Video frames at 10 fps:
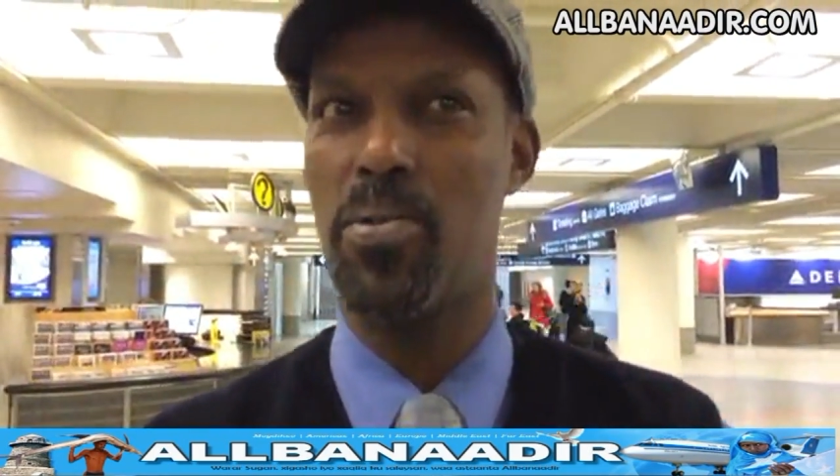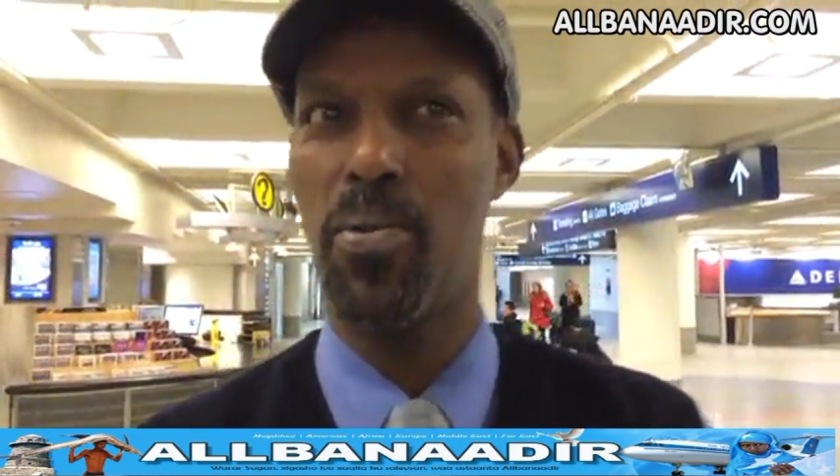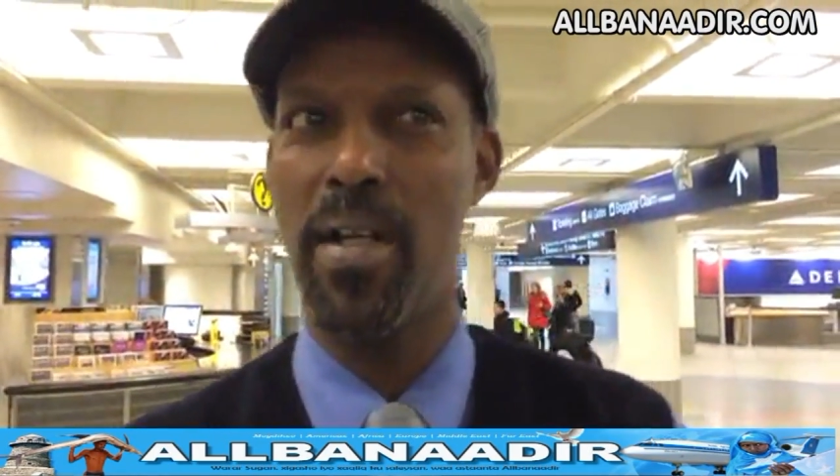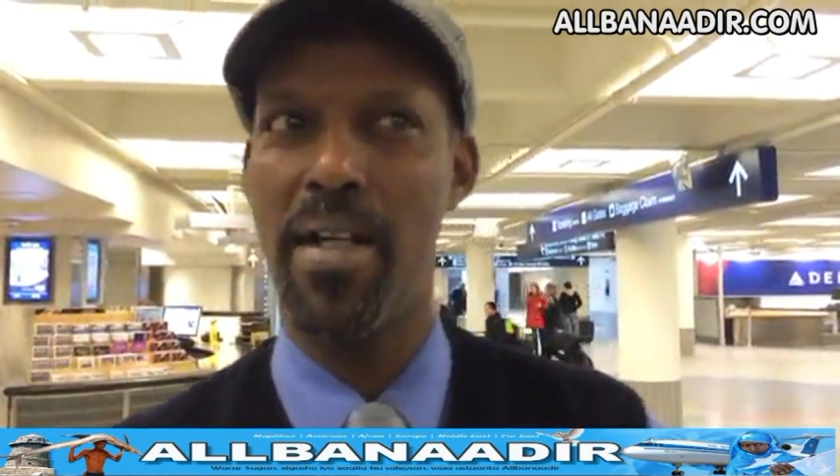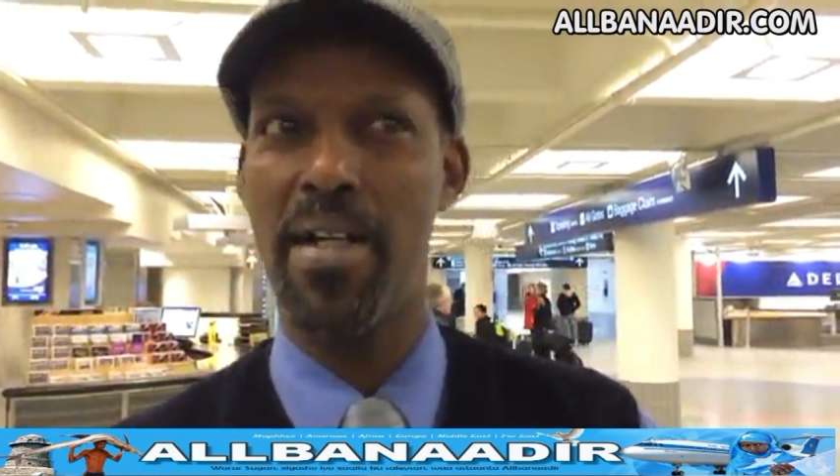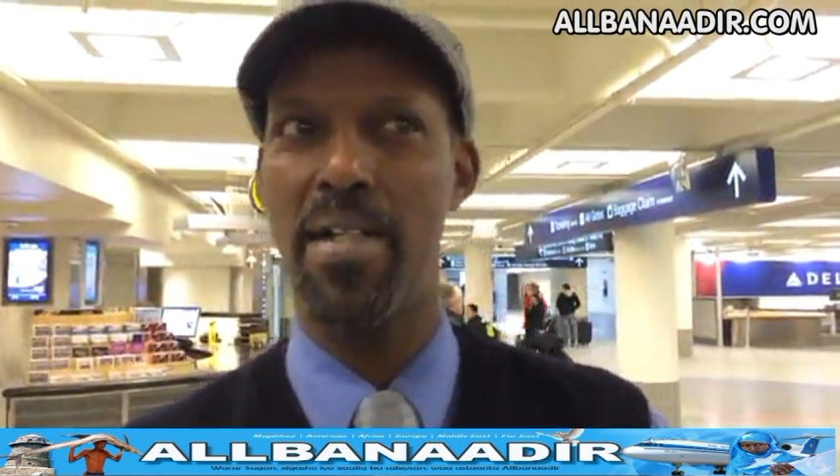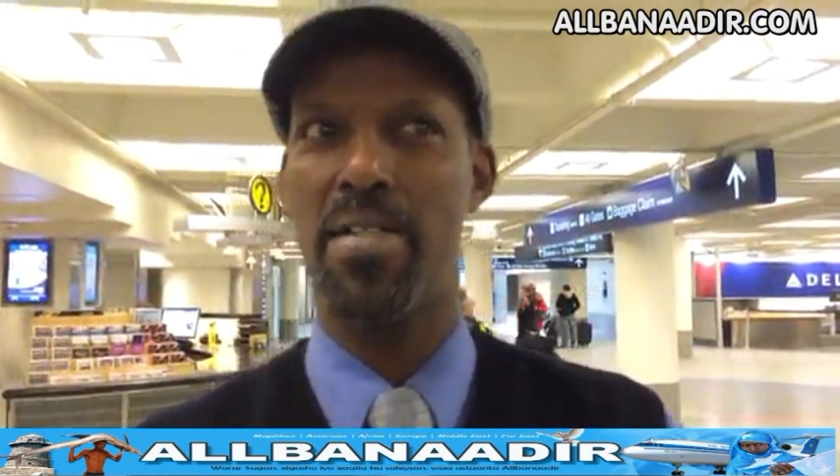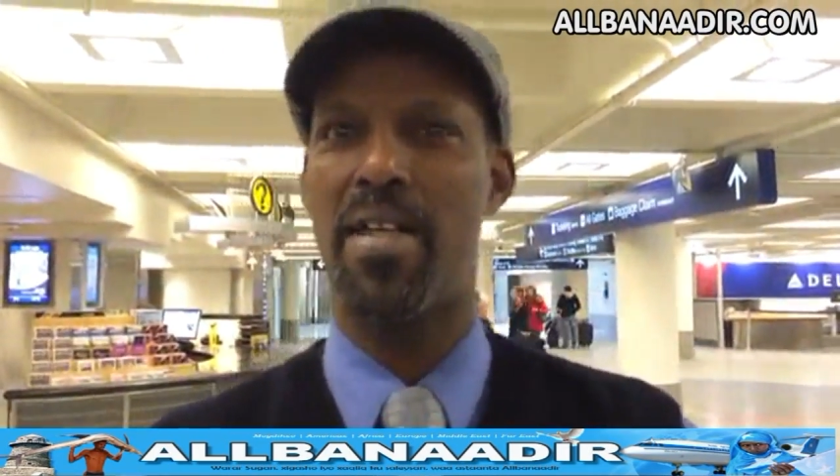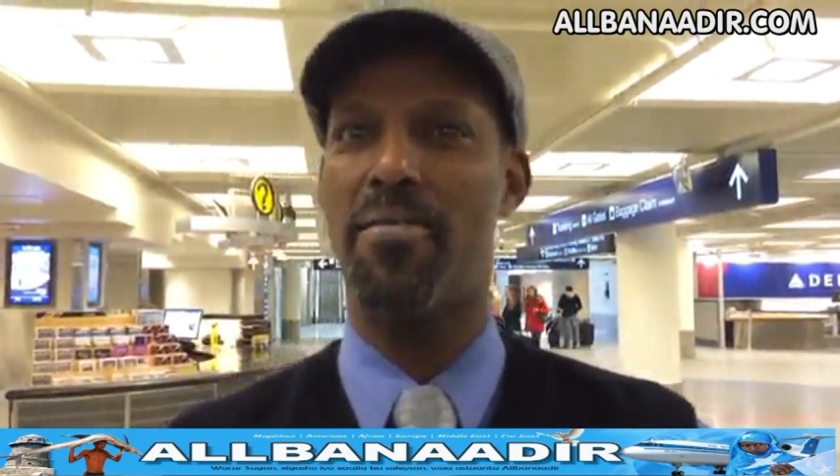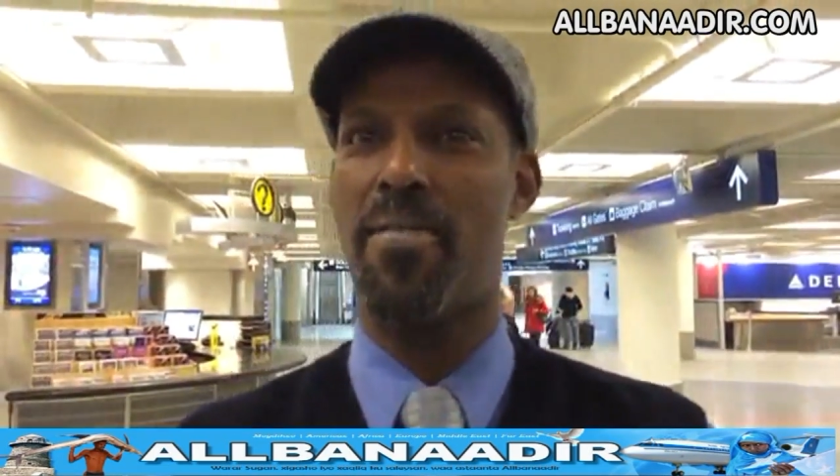to increase
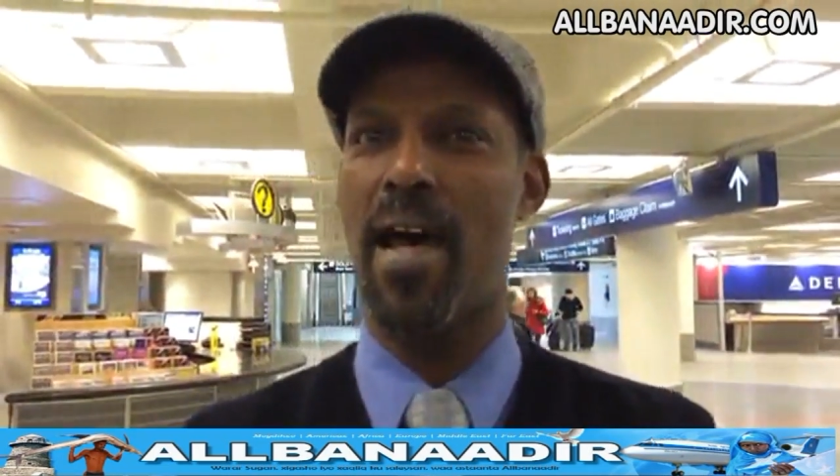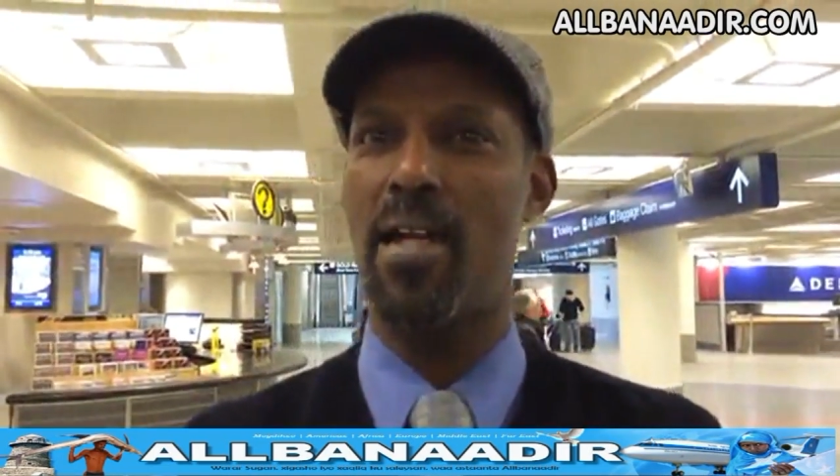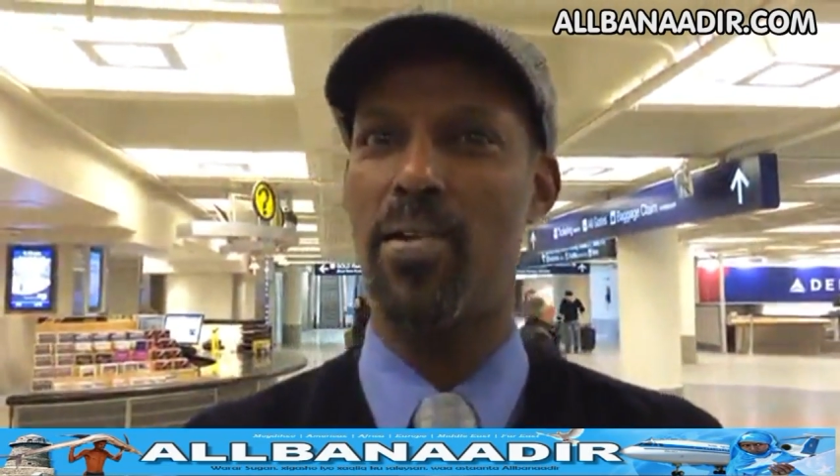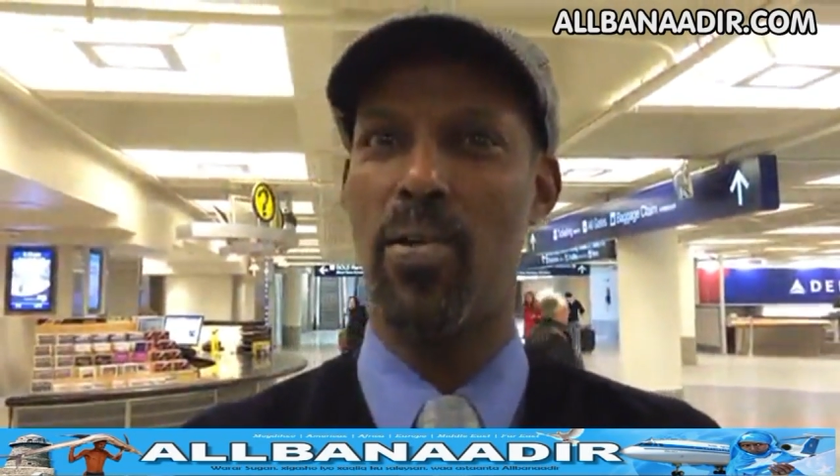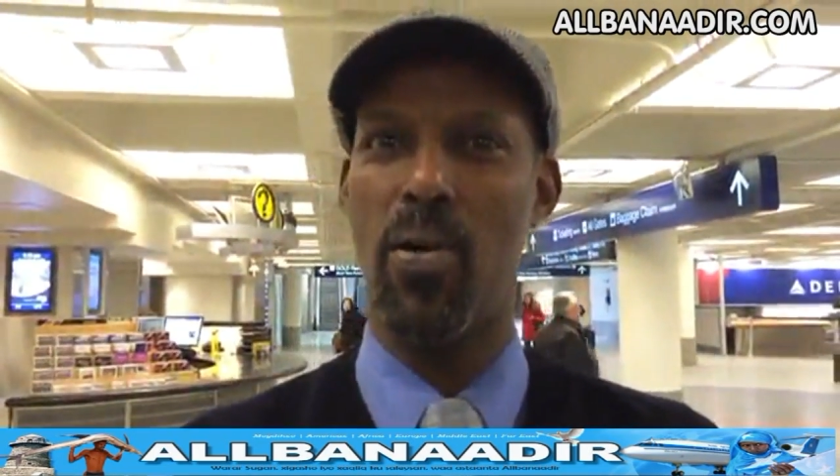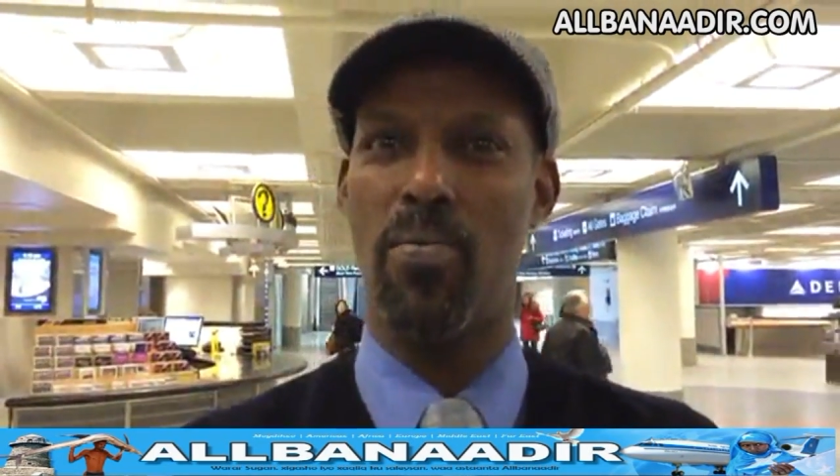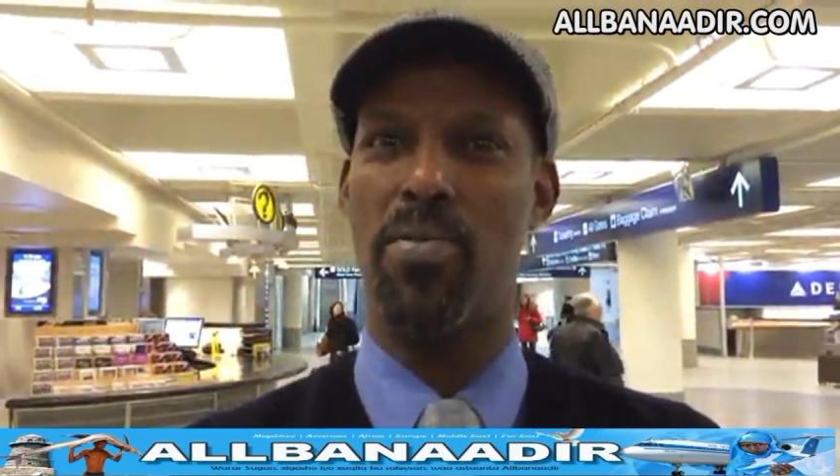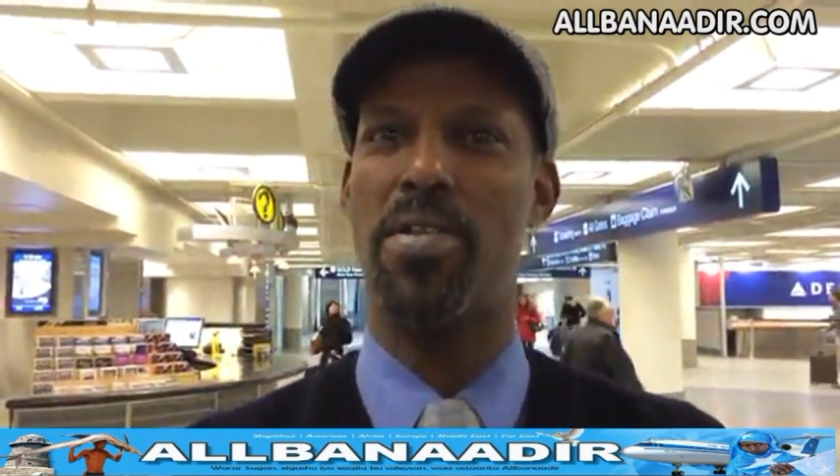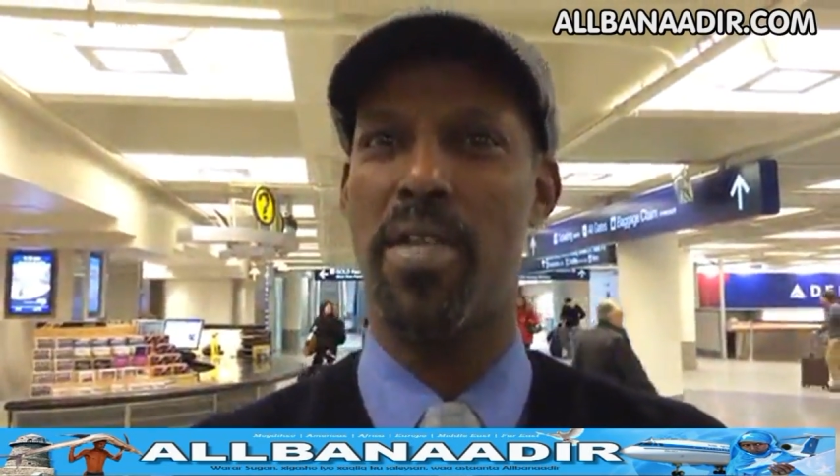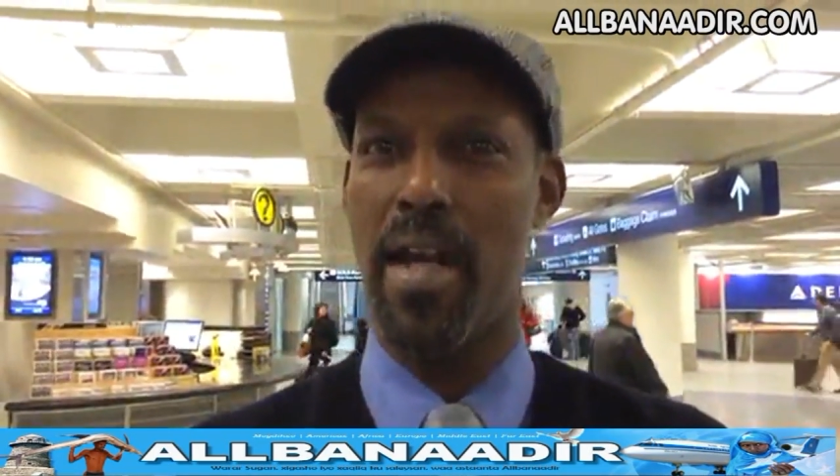the value of
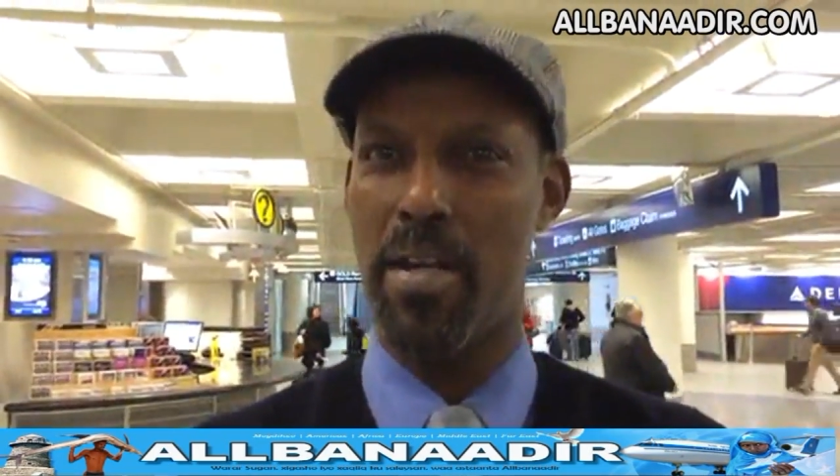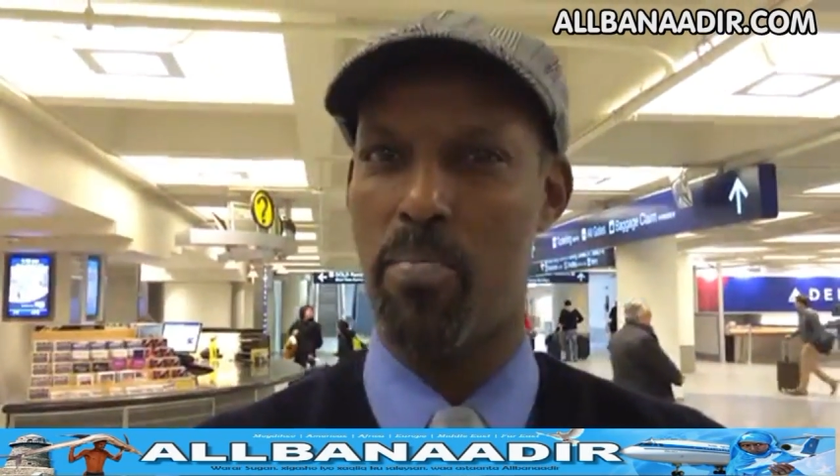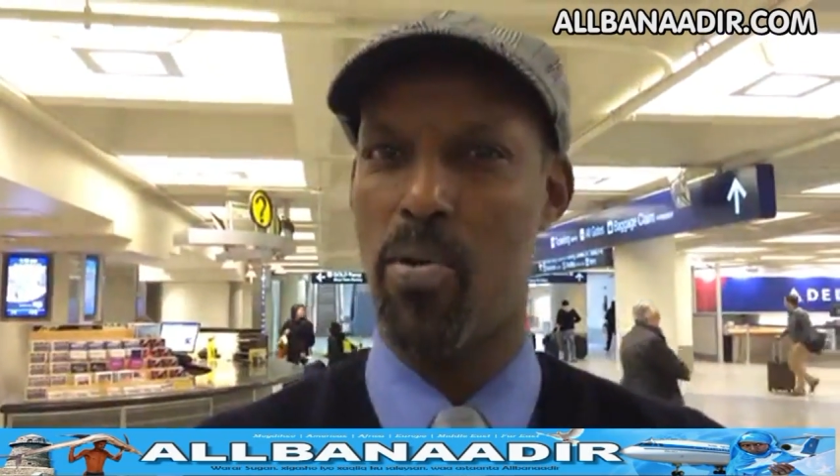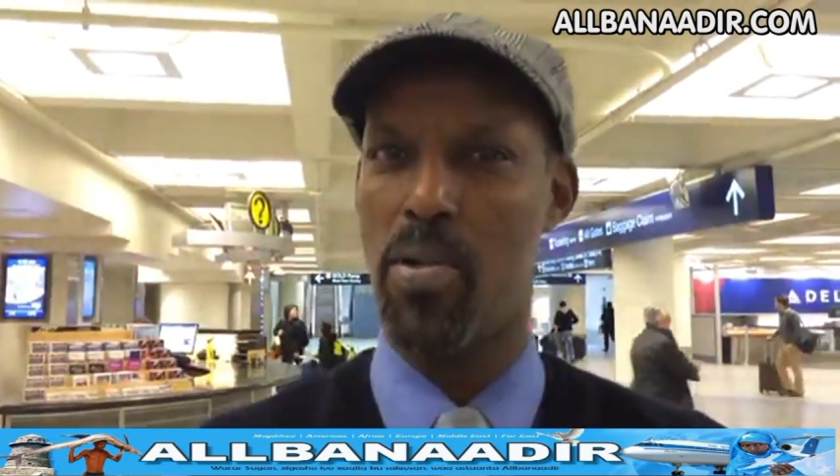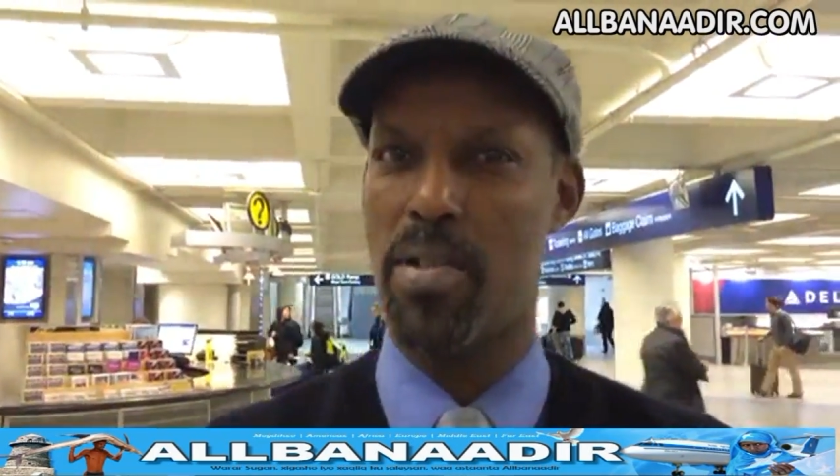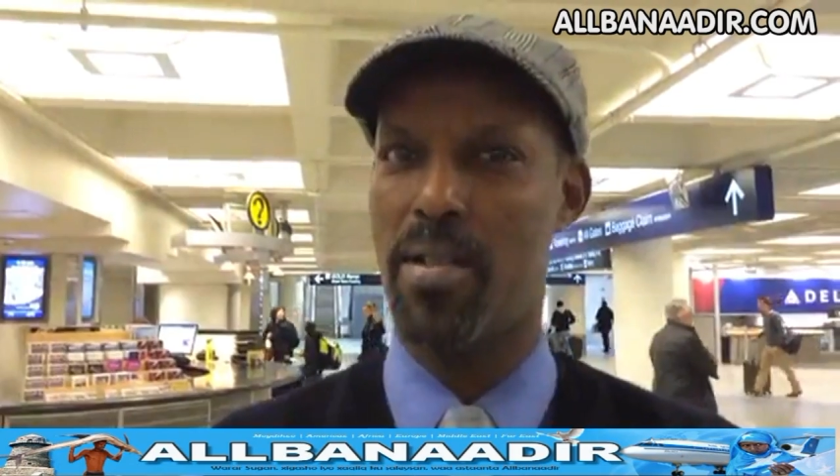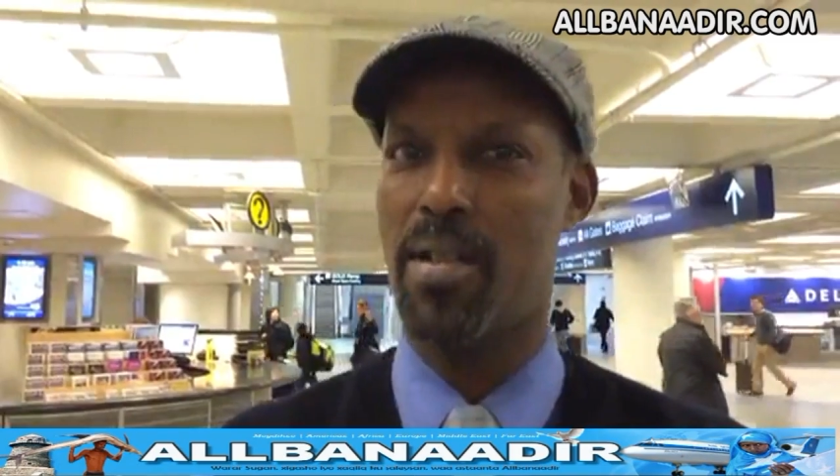this airport.